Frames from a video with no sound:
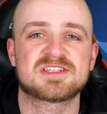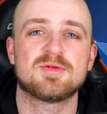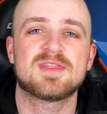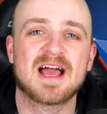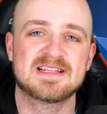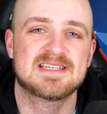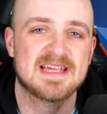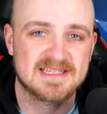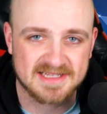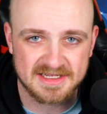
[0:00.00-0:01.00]
So that
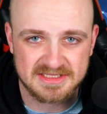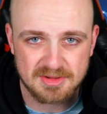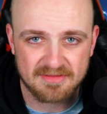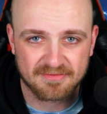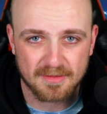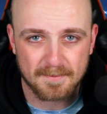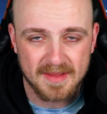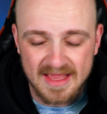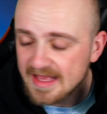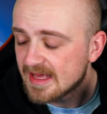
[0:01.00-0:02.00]
is going to do it from
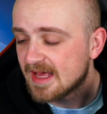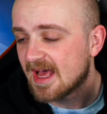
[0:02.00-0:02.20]
me,